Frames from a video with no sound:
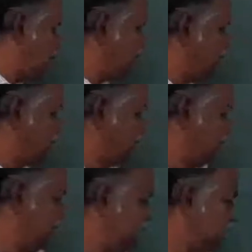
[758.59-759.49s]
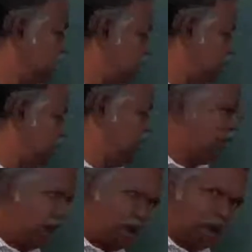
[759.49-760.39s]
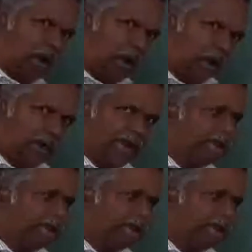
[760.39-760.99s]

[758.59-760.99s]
does it feed or how